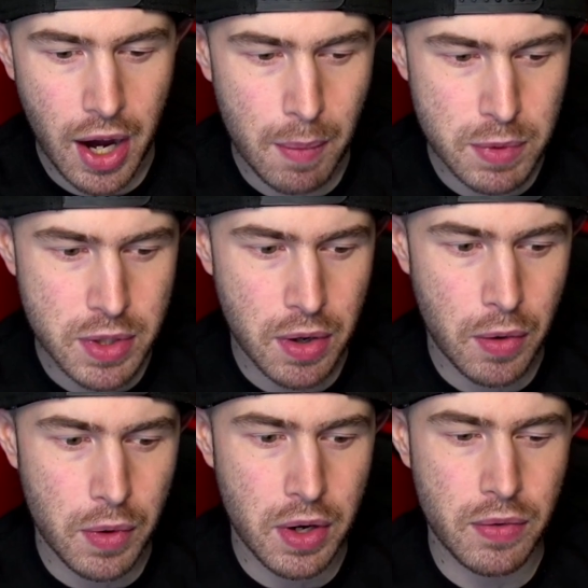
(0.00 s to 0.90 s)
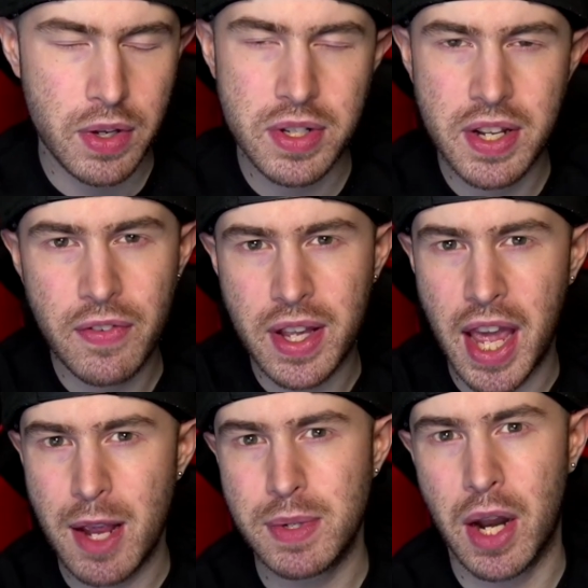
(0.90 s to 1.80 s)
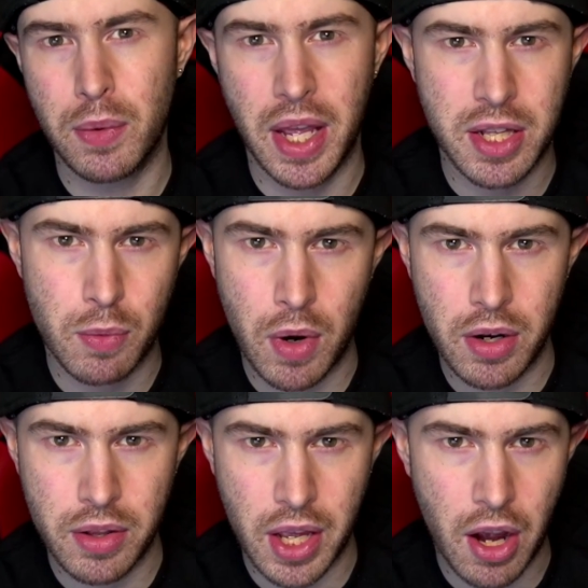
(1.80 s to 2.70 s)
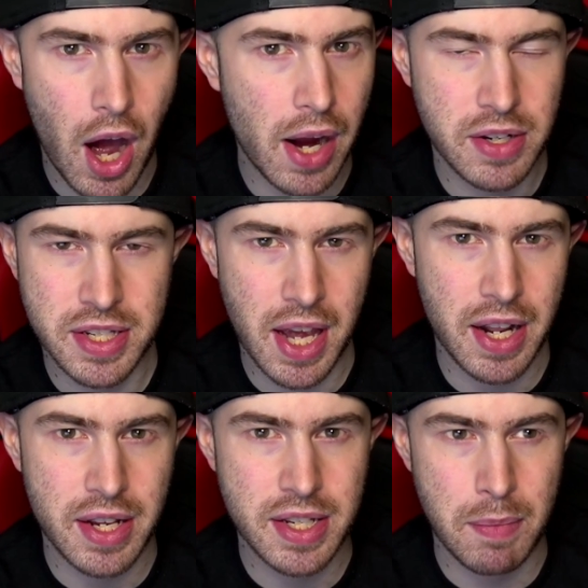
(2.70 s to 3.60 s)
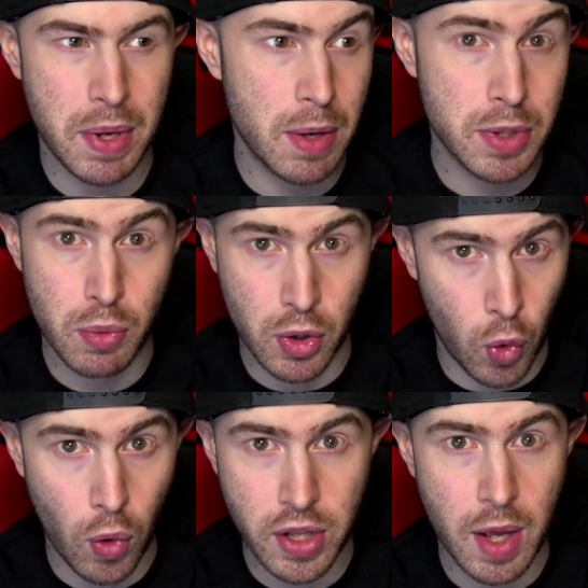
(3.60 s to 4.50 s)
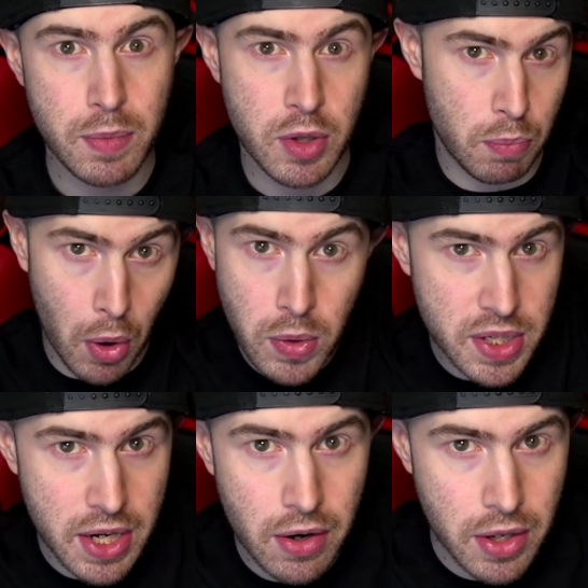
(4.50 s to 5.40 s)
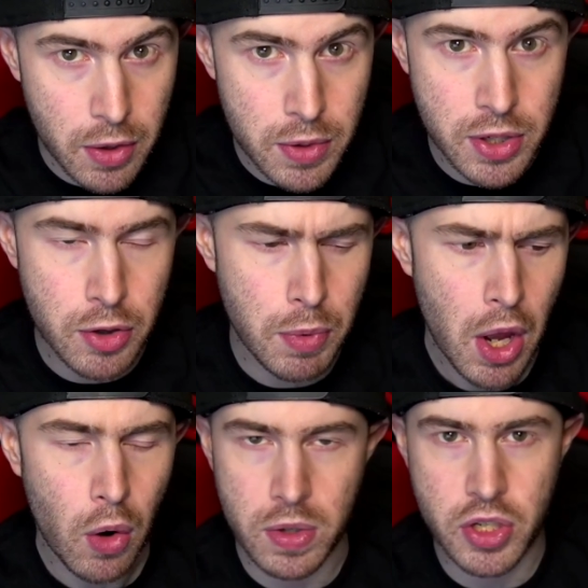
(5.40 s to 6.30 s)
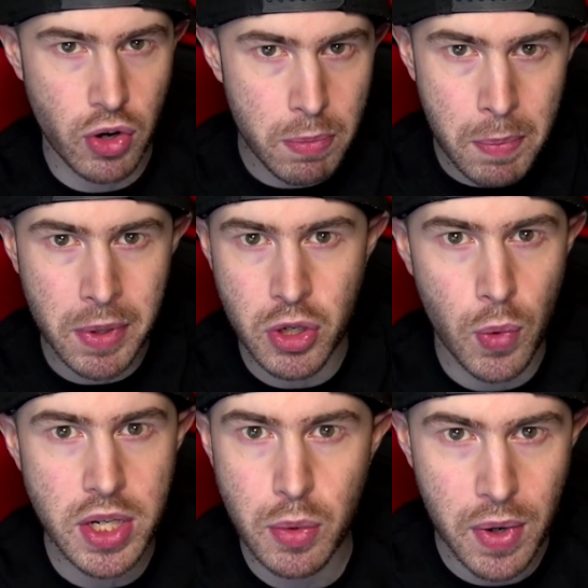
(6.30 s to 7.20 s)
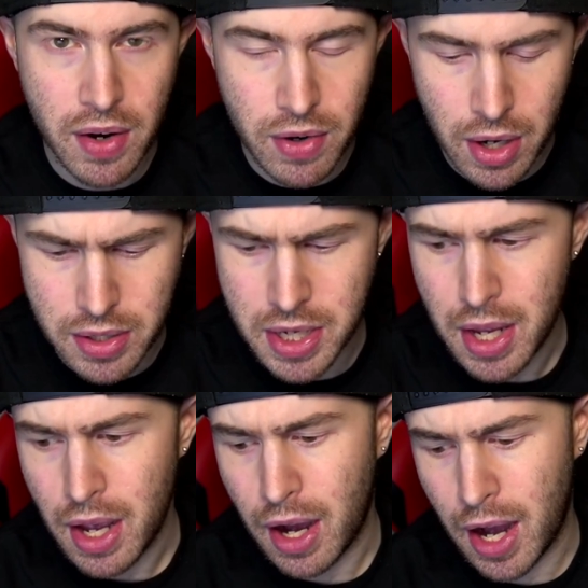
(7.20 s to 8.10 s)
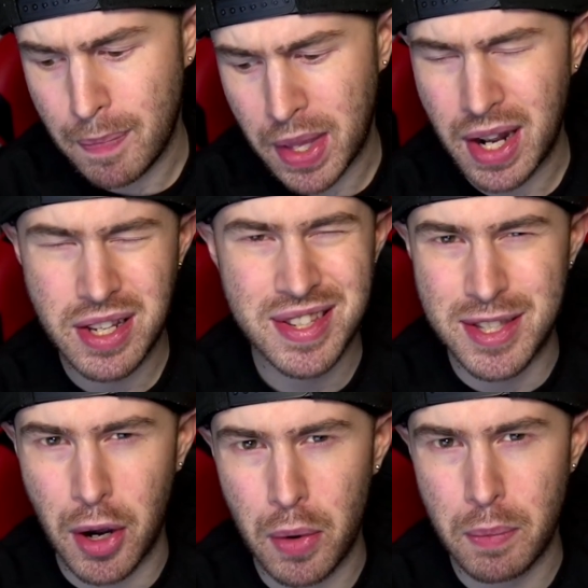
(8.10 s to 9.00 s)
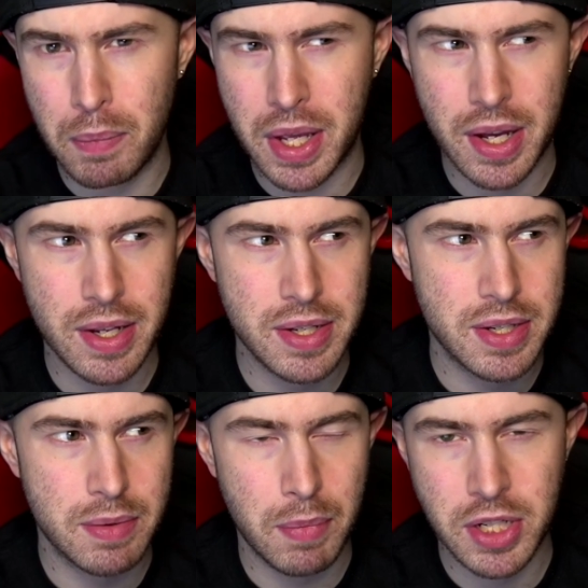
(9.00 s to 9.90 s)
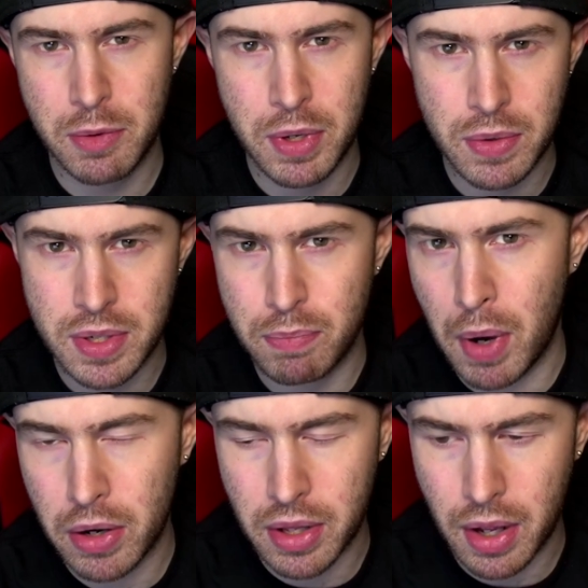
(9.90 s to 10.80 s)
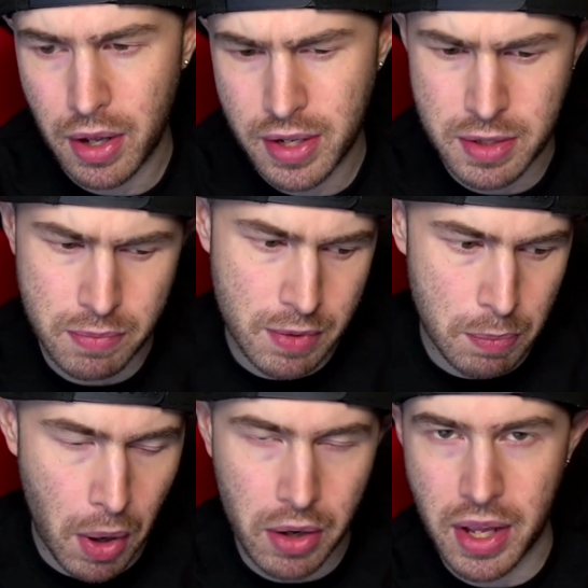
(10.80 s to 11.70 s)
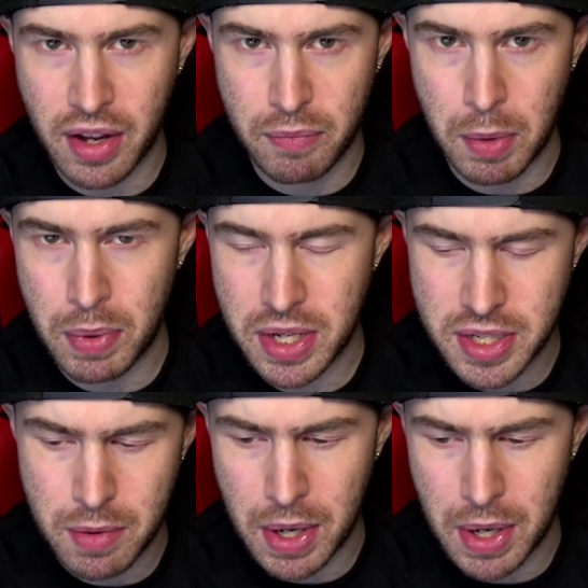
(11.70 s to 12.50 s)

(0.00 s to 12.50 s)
So, you know, there's different games that I would like to run on like higher settings and be able to record them to post here on YouTube or stream them on Twitch or whatever else. And I just don't, because my GPU's is the bottleneck of my PC.